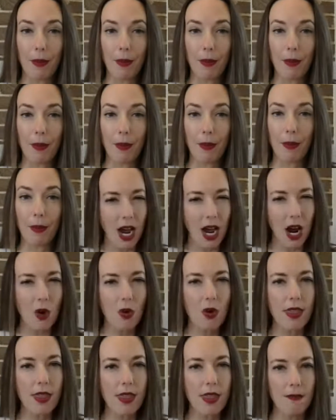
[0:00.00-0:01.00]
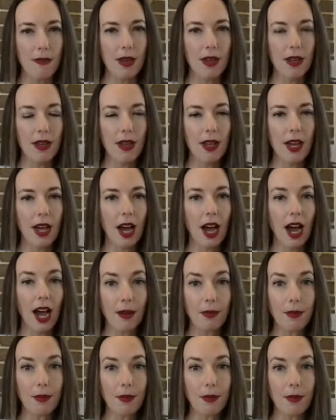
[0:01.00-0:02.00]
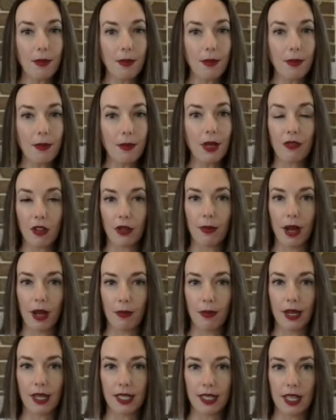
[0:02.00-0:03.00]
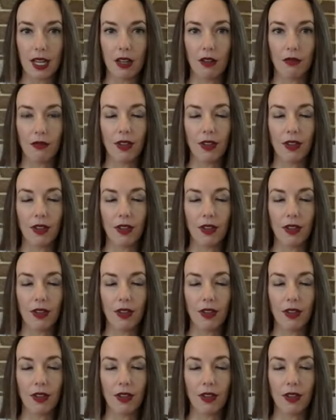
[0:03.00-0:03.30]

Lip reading: empower them, I'm better about myself.